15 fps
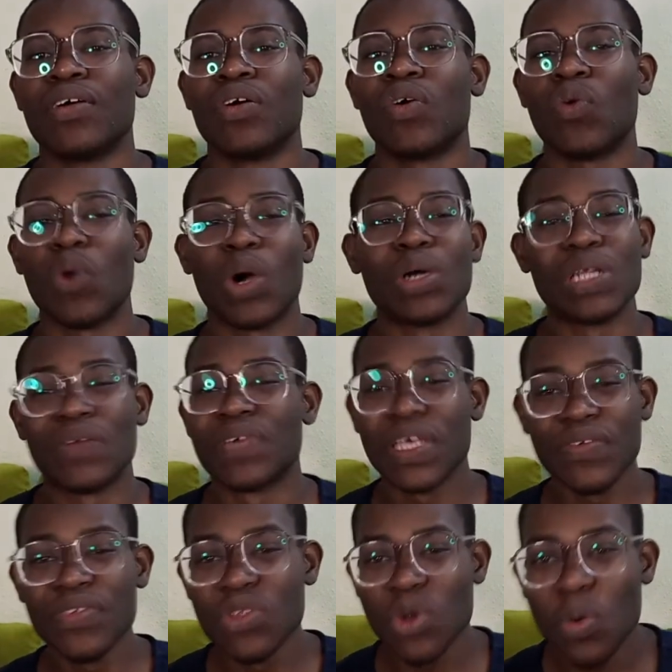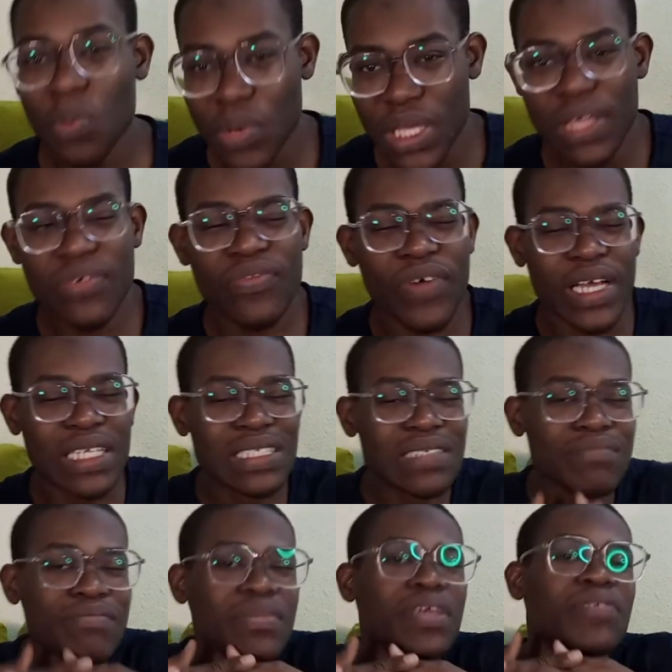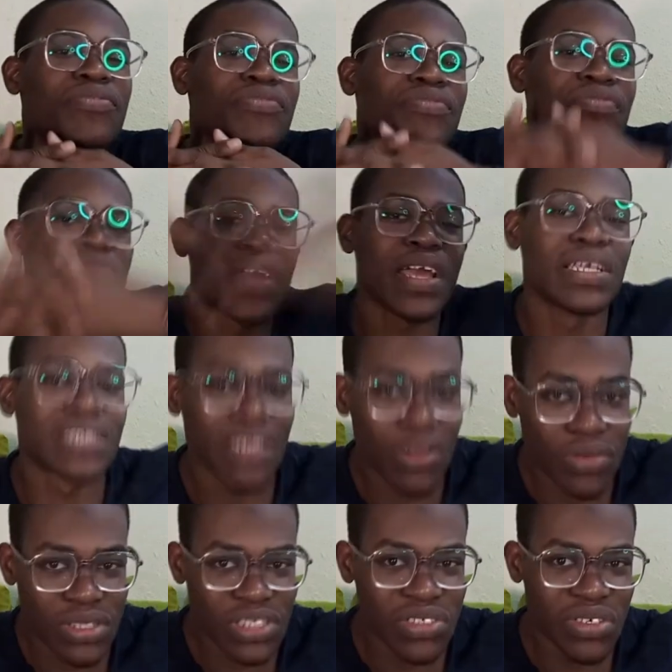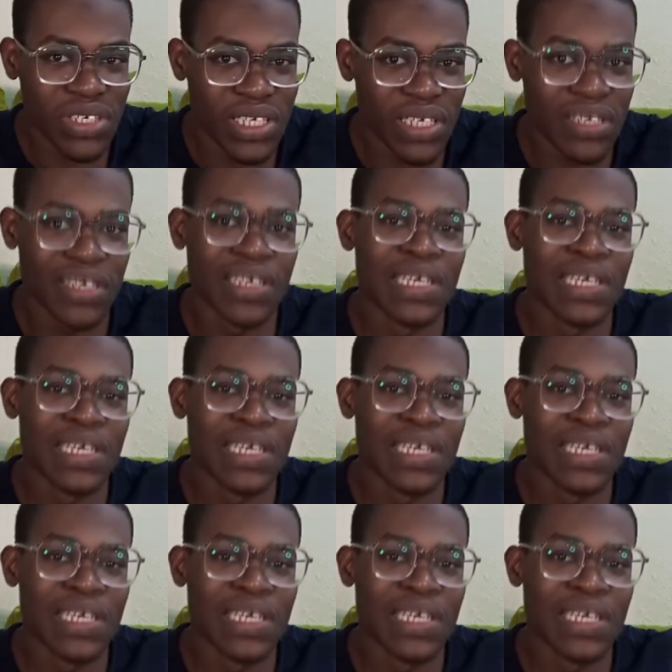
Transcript: or I would have given up, if I didn't make friends along the journey.